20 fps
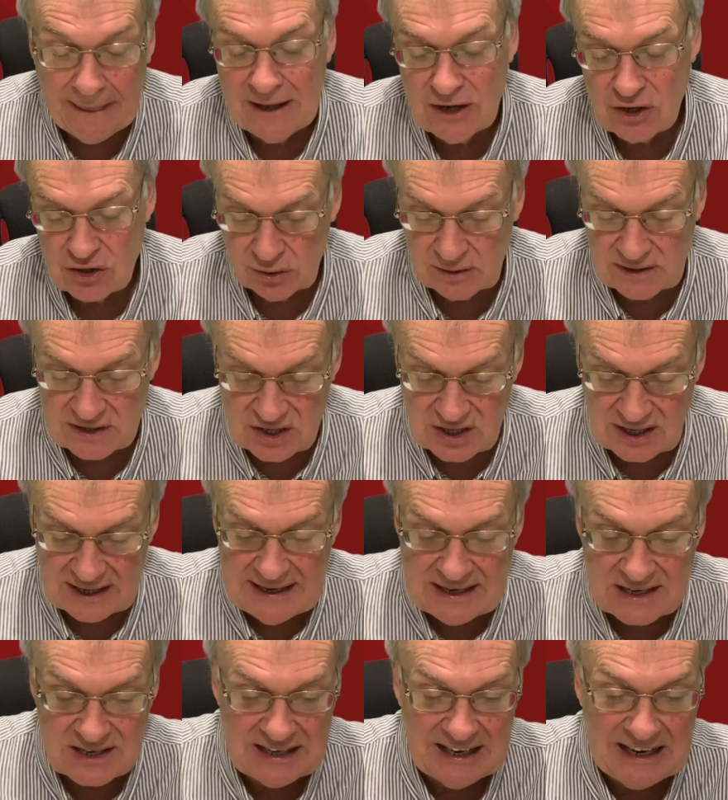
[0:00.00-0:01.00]
So there's
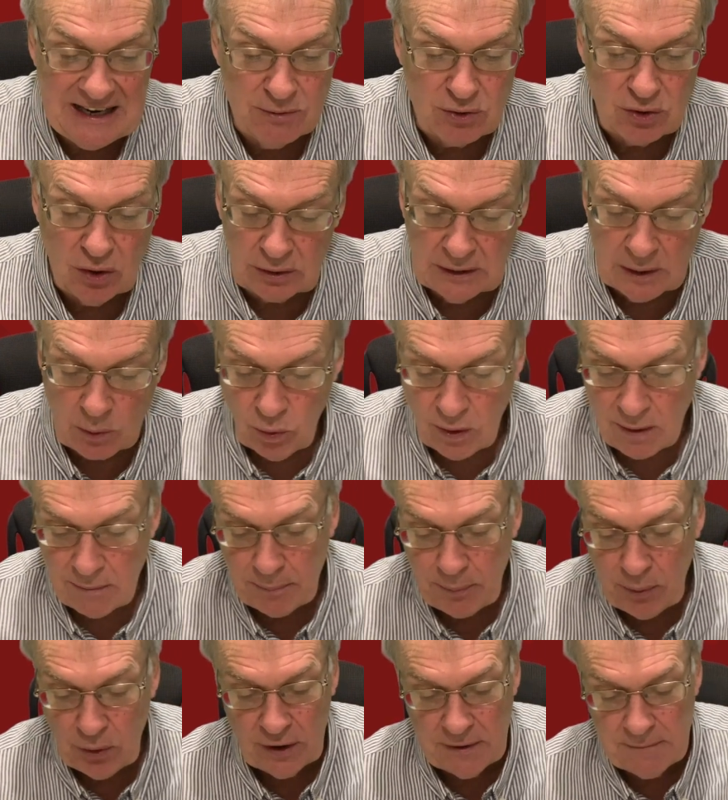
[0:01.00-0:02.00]
3 teams only 1
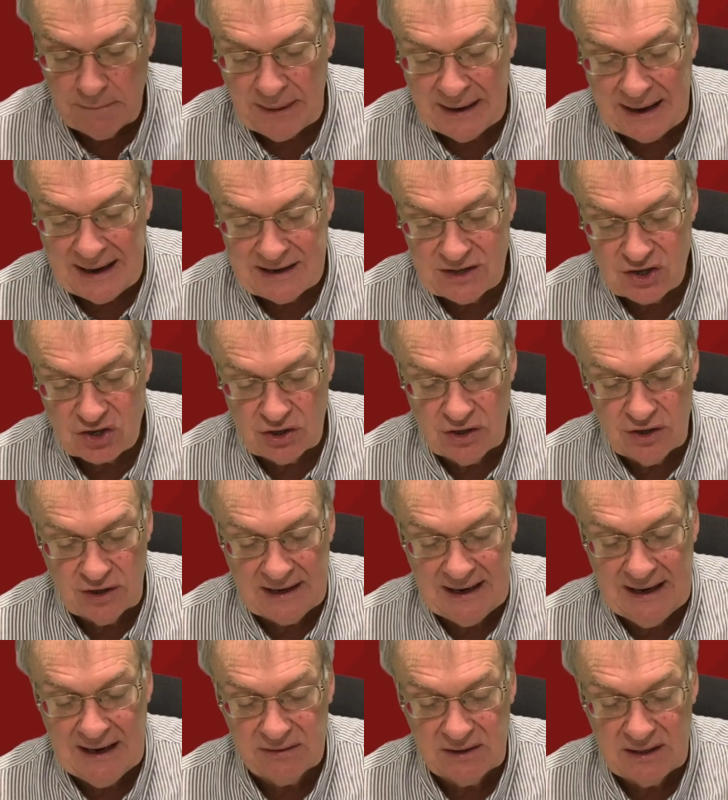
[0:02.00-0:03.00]
point behind
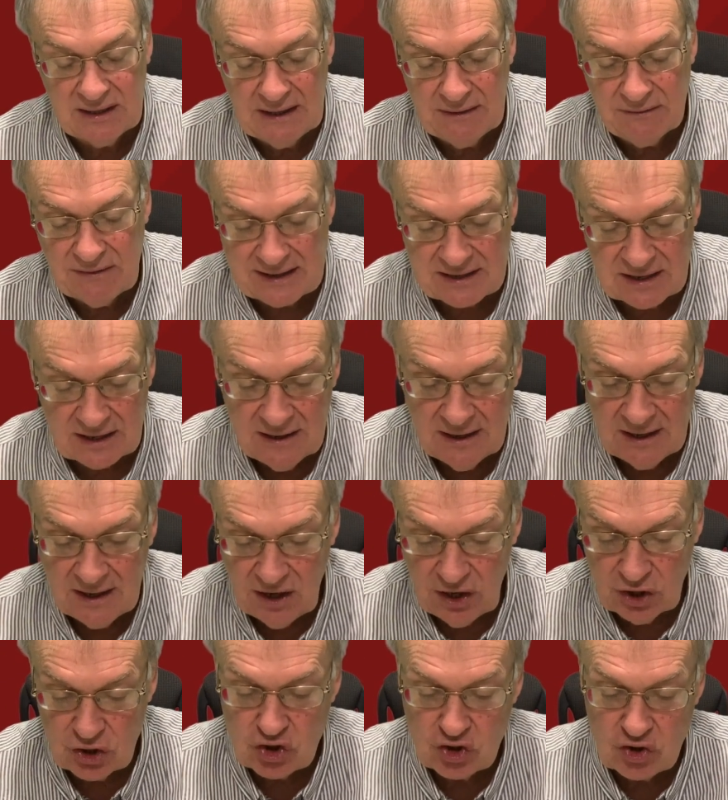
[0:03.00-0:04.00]
Turkey after they've had
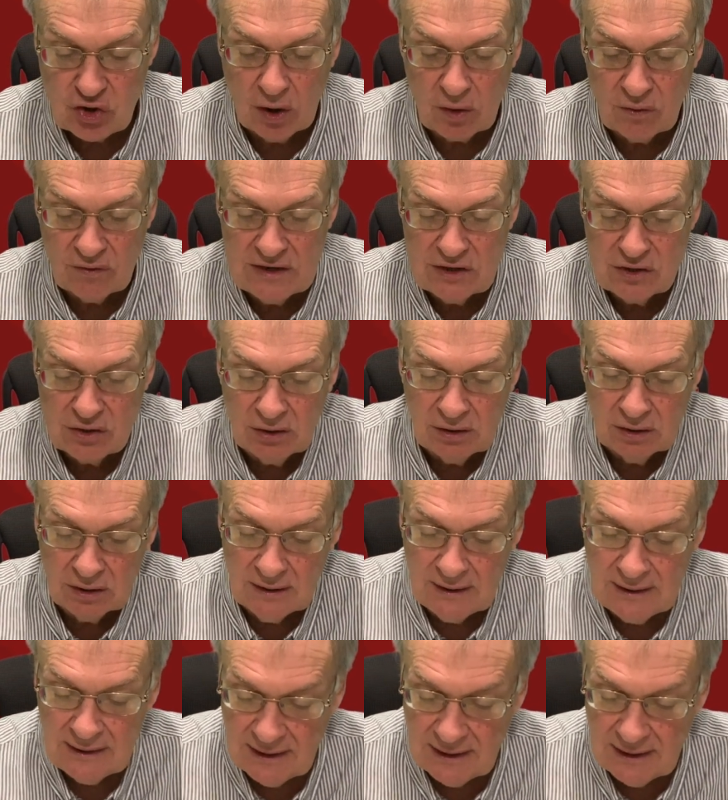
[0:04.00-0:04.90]
a shock result,